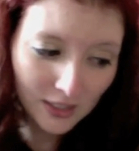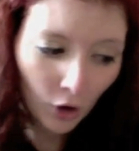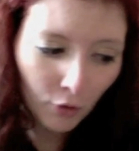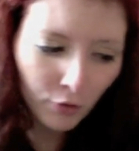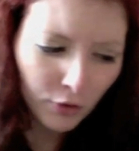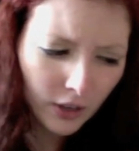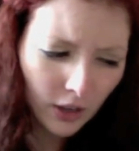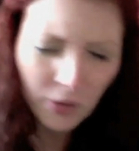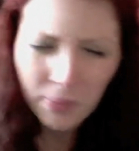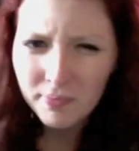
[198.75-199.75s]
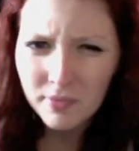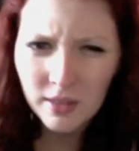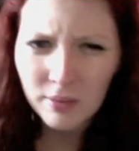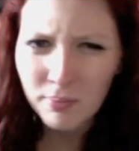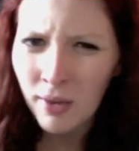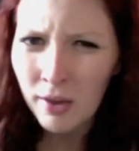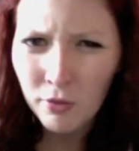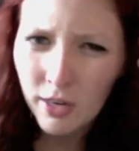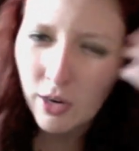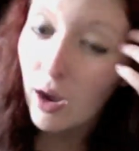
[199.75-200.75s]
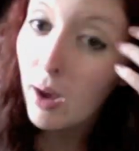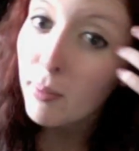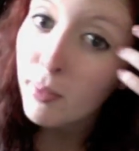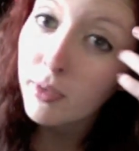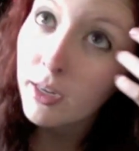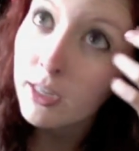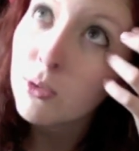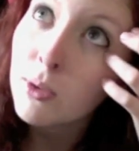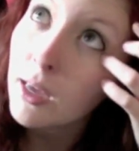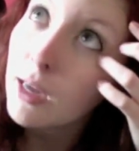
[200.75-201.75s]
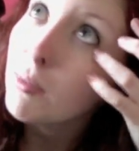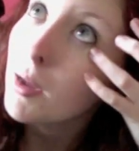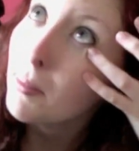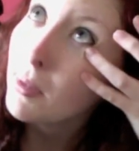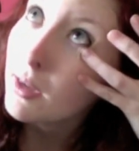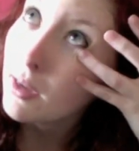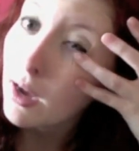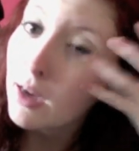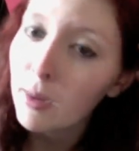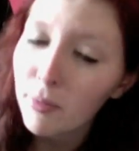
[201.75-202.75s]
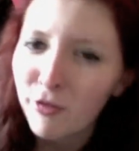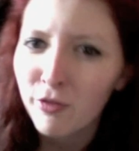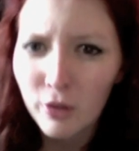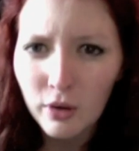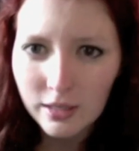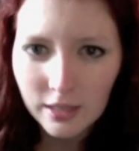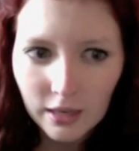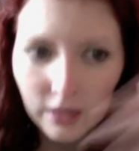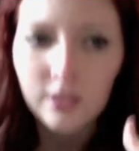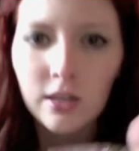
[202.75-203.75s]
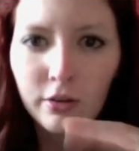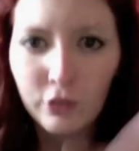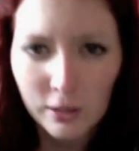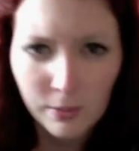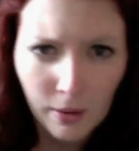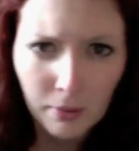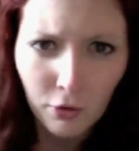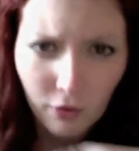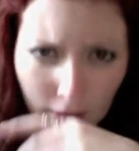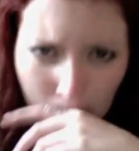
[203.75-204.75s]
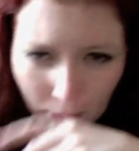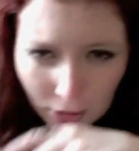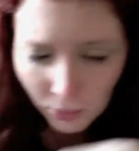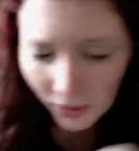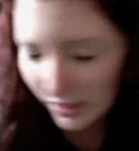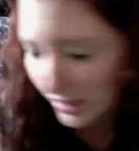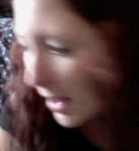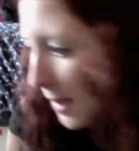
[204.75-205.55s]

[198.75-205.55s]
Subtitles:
hopefully I'll have a video up next weekend. It might be a few days late, because I'll have just been moving into my new place,